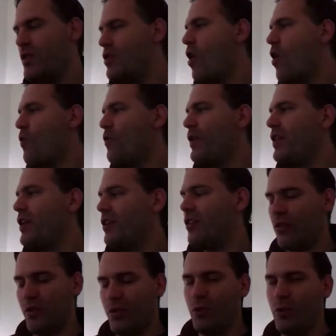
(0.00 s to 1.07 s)
we know we
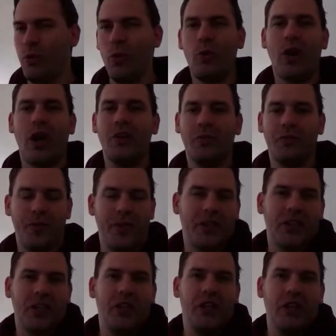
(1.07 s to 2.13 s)
need to look at the
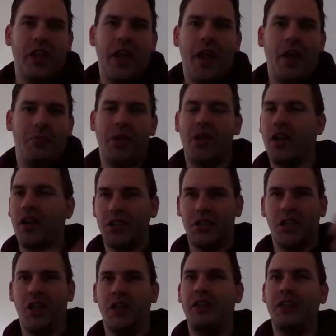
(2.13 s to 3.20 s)
first hidden layer,
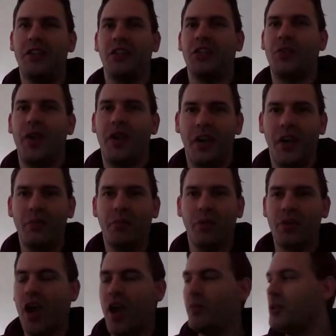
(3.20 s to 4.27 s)
because this is where
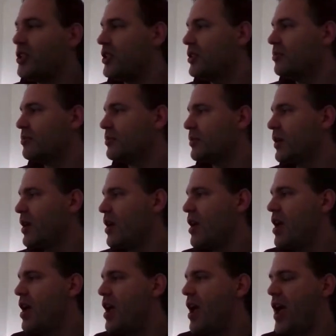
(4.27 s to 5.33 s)
input comes.
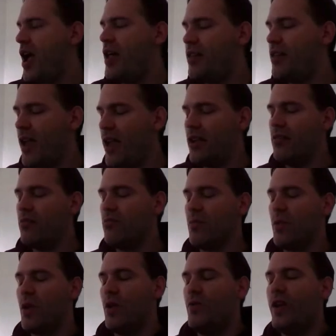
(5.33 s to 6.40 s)
And then
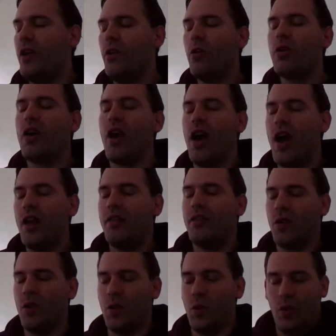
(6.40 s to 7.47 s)
we look
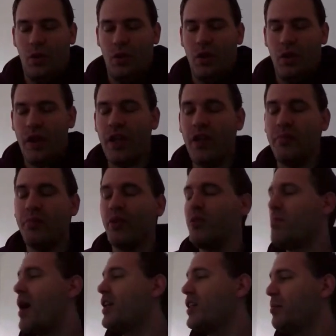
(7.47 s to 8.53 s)
at
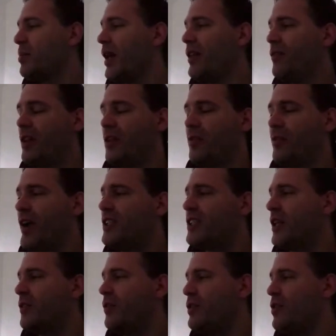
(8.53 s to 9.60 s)
input multiplied with the weights
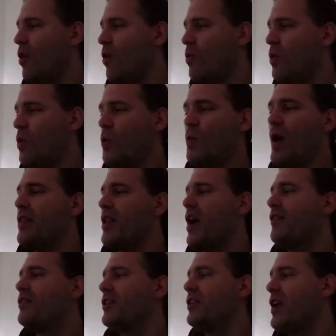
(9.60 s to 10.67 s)
that we know, one
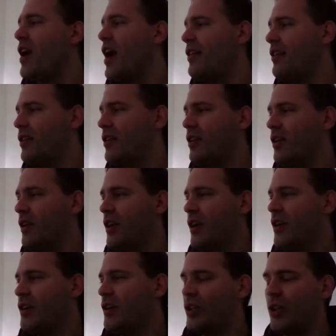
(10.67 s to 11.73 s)
after the other.
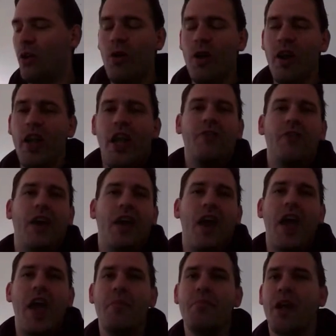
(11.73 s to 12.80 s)
So if there
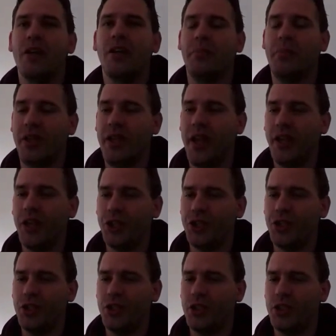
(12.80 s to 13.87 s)
are m
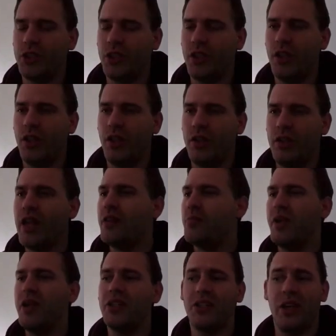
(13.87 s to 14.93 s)
multiplications, that
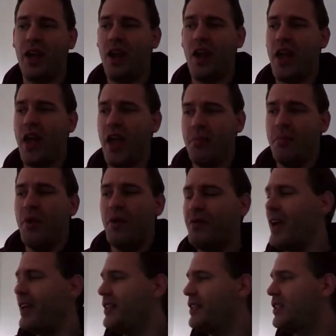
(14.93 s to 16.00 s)
means there are m
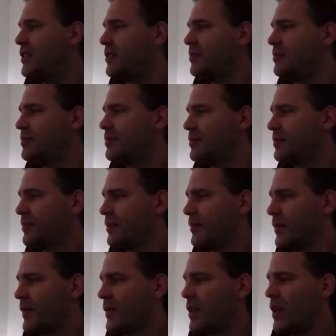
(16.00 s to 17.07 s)
weights
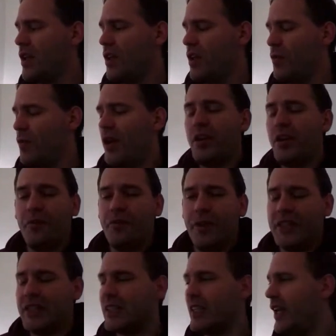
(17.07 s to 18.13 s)
in the
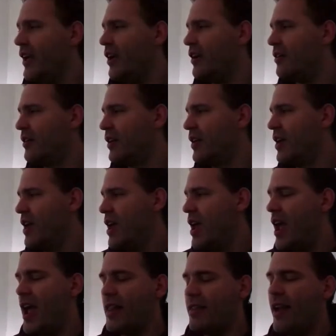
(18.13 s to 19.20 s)
first layer.
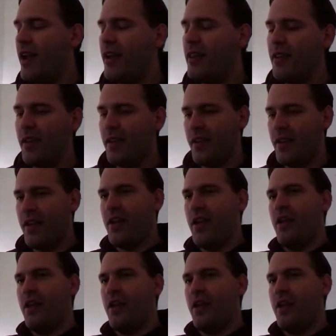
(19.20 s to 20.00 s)
And then